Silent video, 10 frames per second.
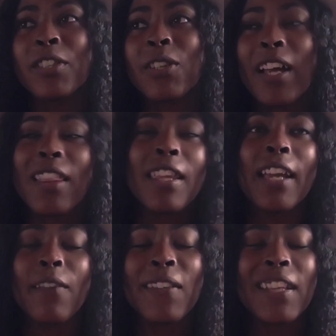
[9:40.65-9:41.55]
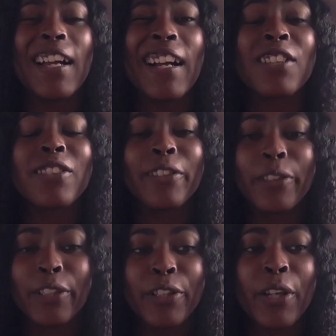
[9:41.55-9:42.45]
And so I think everything I actually
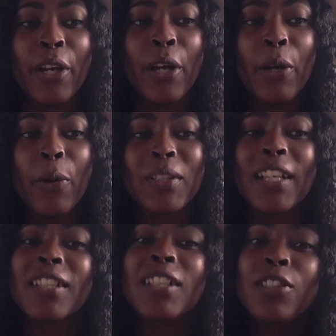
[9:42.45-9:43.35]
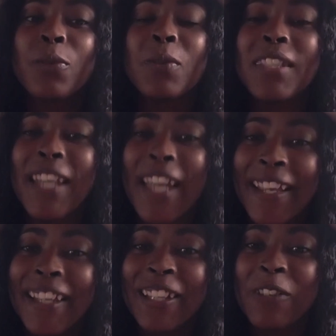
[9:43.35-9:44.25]
learned was actually so
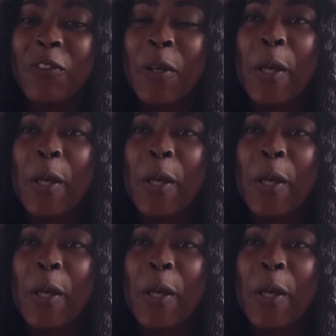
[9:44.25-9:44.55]
negative,